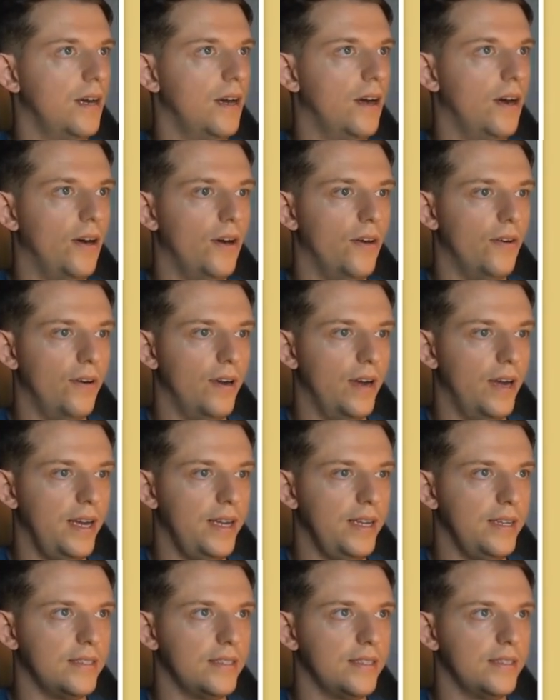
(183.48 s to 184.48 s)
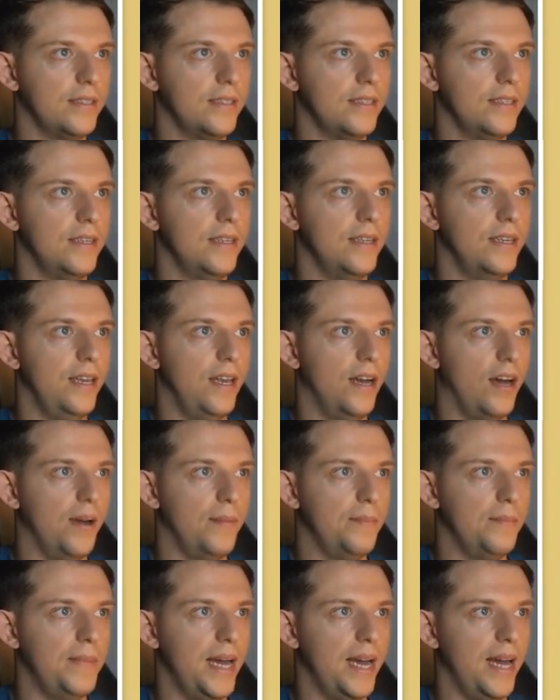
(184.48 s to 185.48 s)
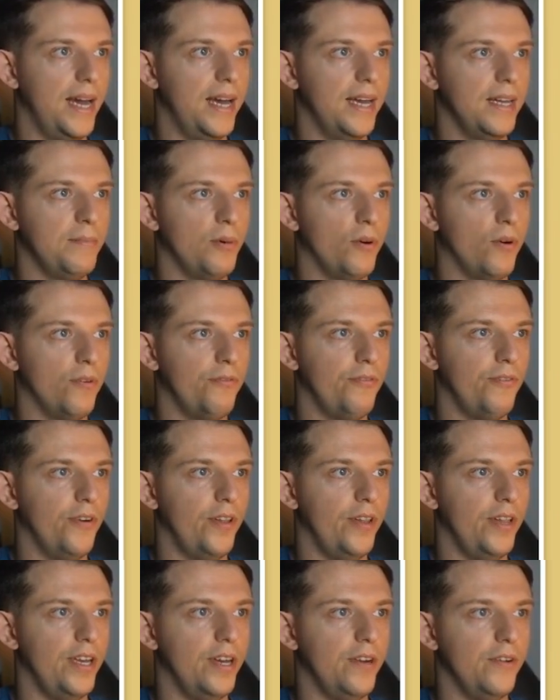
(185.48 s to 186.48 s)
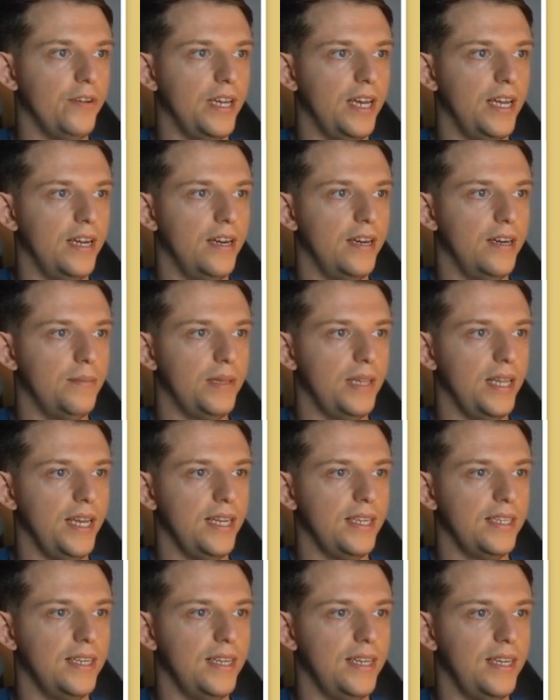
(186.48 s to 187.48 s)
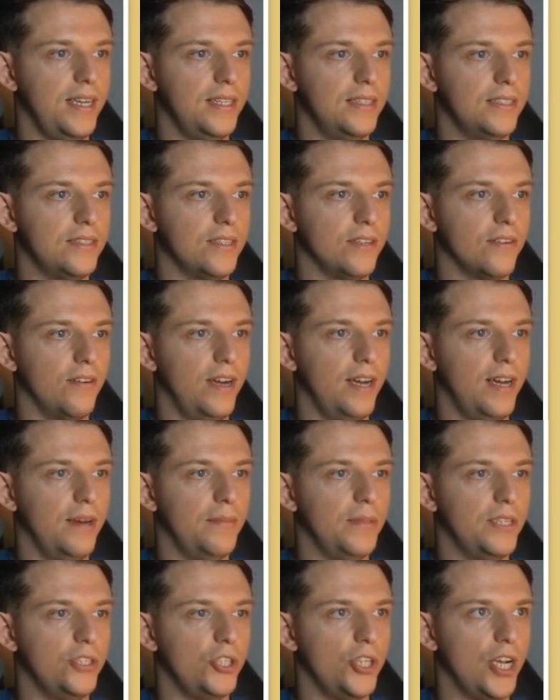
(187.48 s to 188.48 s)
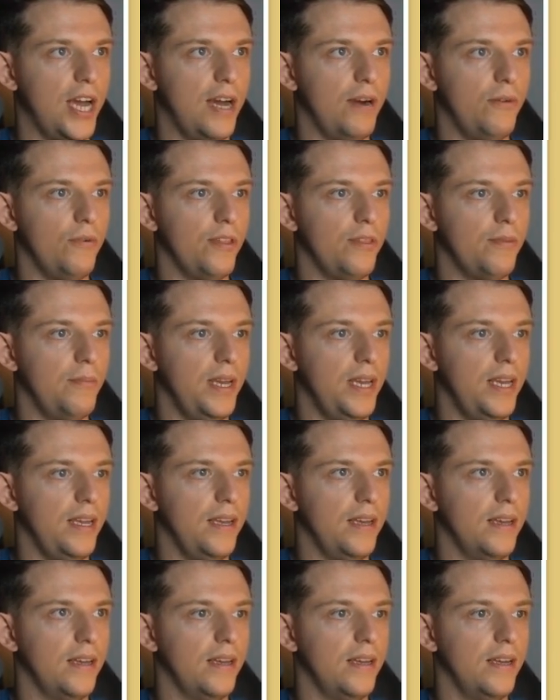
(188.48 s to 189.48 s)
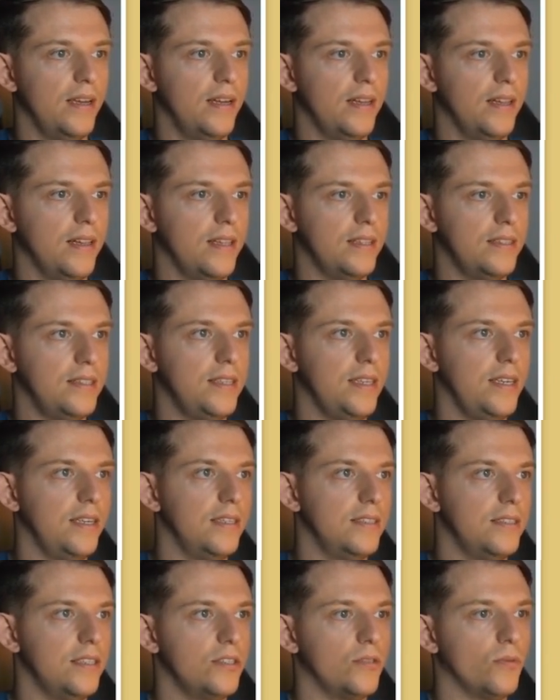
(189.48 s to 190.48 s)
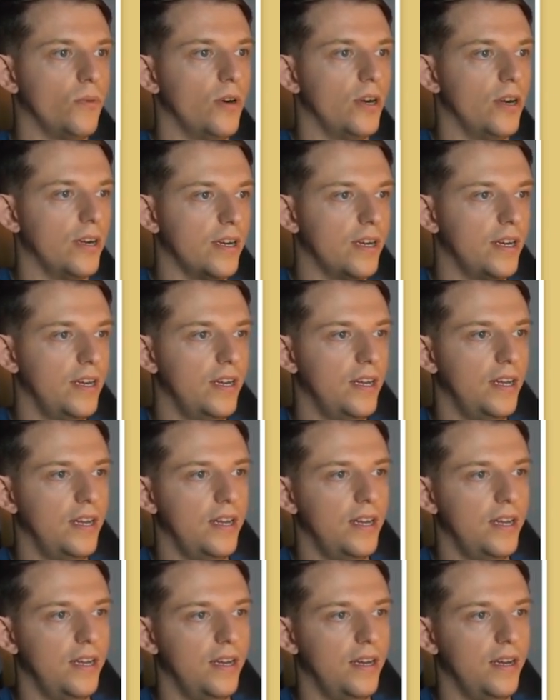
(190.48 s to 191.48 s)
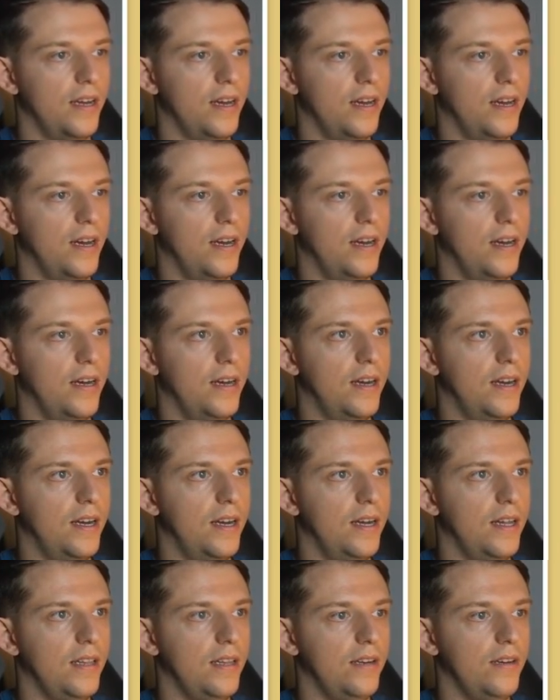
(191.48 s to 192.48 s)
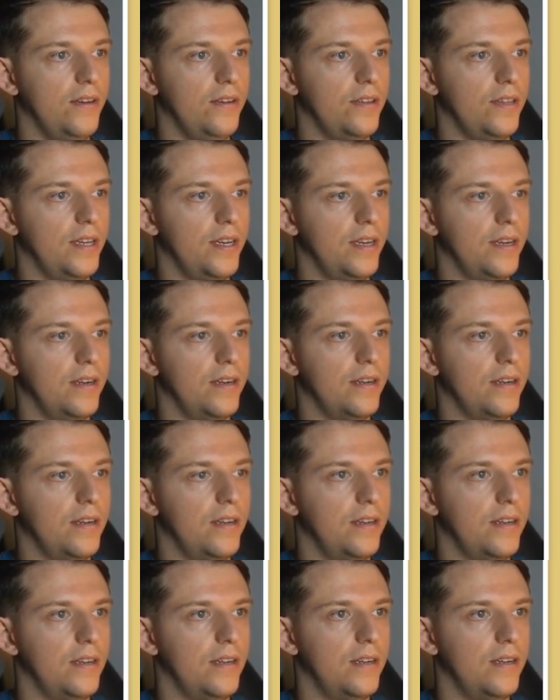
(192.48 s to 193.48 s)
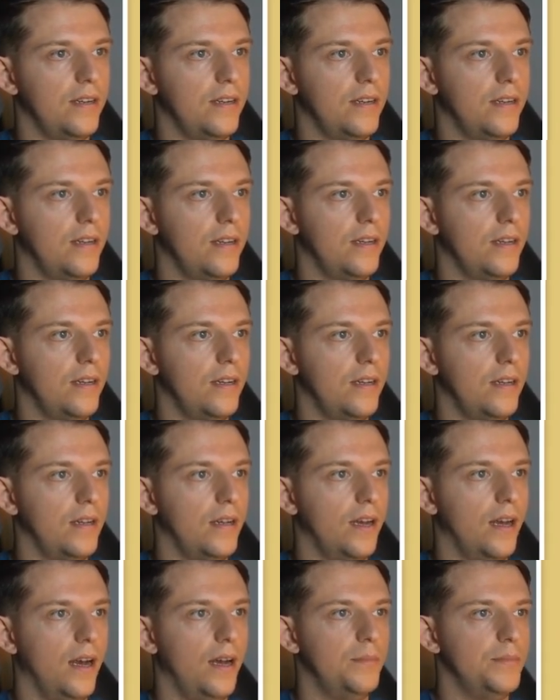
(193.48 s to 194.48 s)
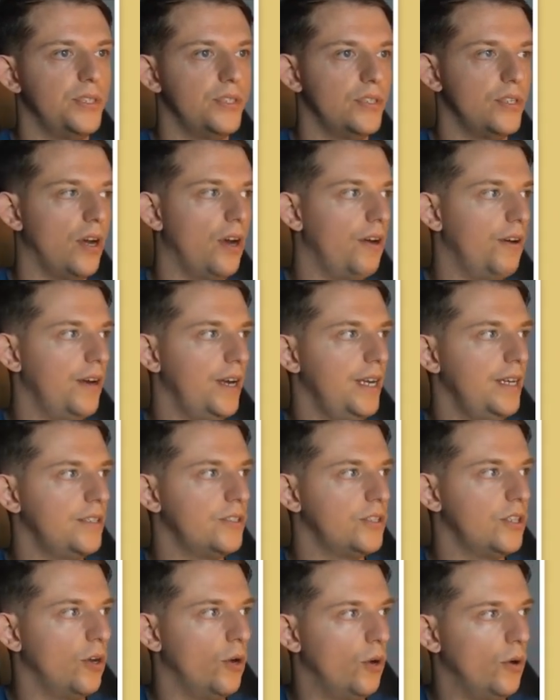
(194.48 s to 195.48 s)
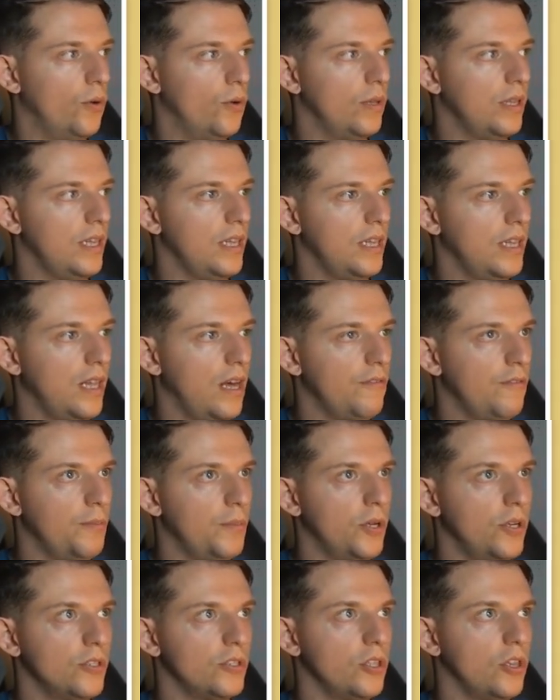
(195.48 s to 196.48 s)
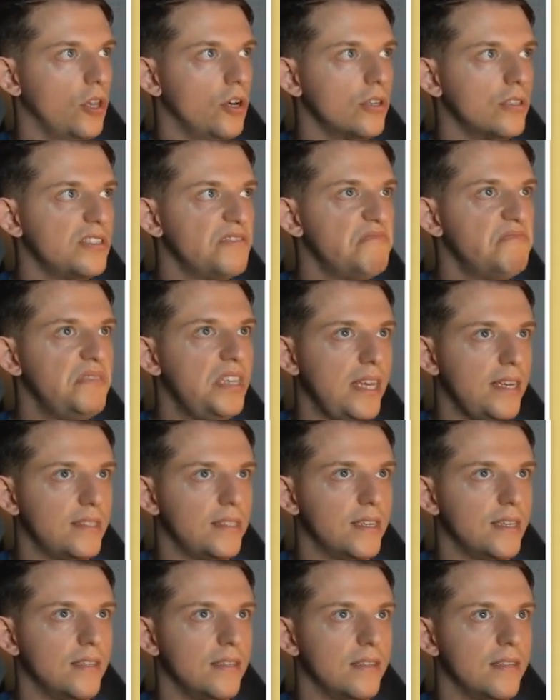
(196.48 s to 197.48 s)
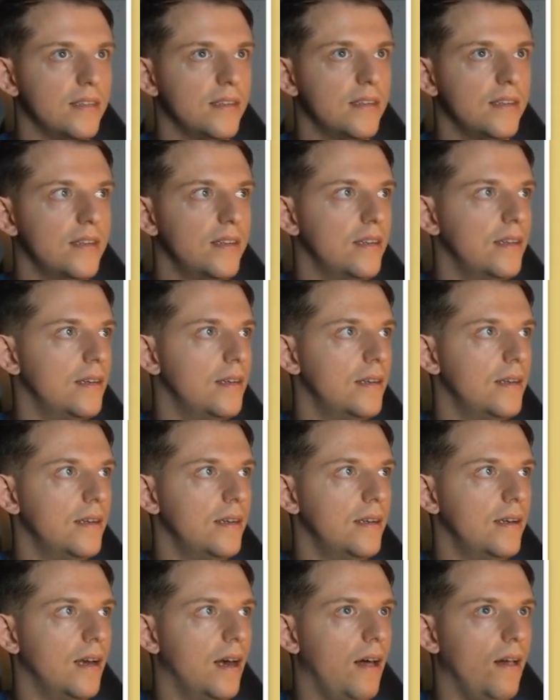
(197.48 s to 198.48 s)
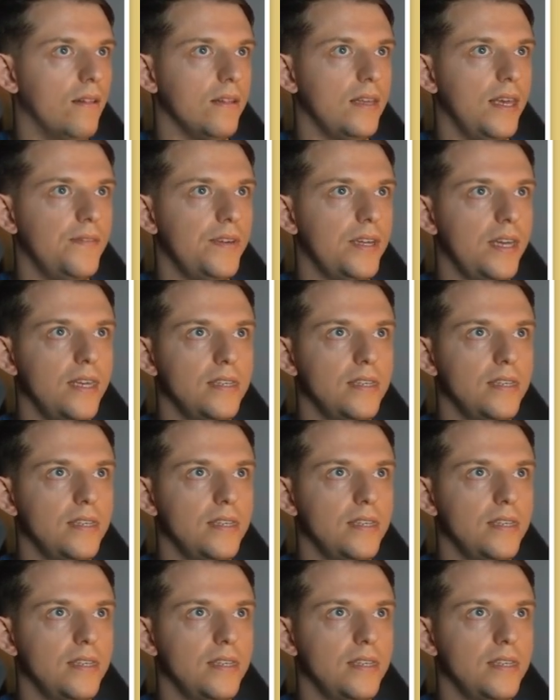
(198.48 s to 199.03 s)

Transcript: All right, not bad. Portfolio, GitHub, LinkedIn, Instagram, chat with me. Let's see, does this work? Hello there. I'm sorry. So Lovable's looks decent. I'll give it a